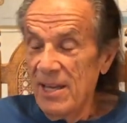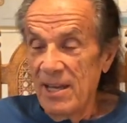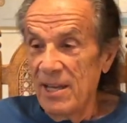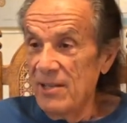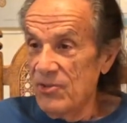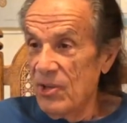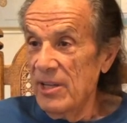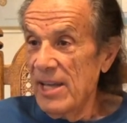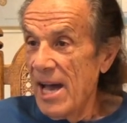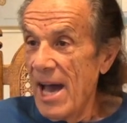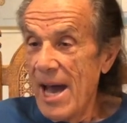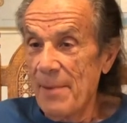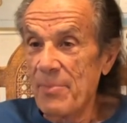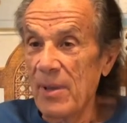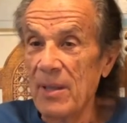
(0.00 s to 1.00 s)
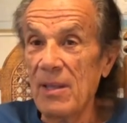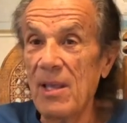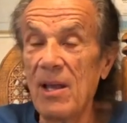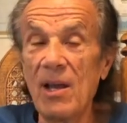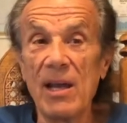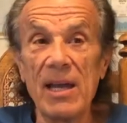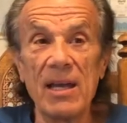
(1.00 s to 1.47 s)
is going to happen
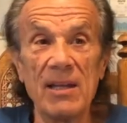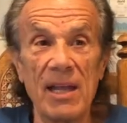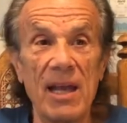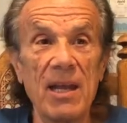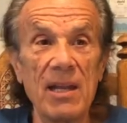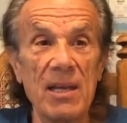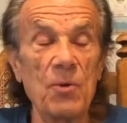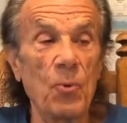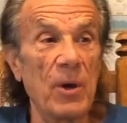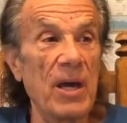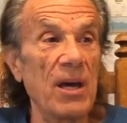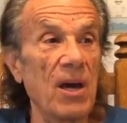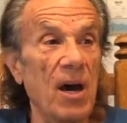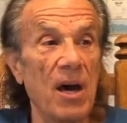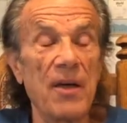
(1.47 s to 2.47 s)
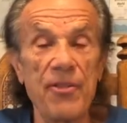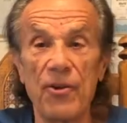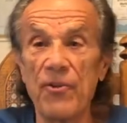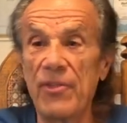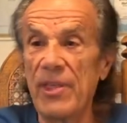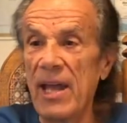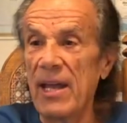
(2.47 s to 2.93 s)
in any way
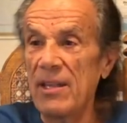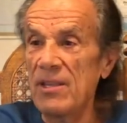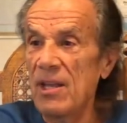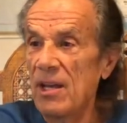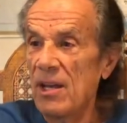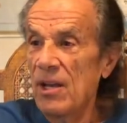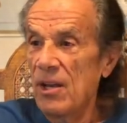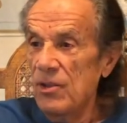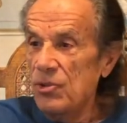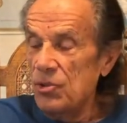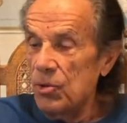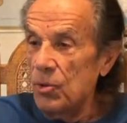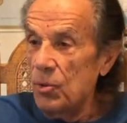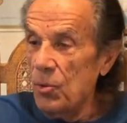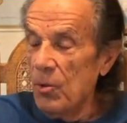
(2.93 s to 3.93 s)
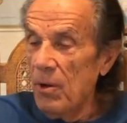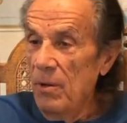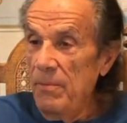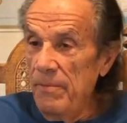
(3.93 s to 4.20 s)
other than to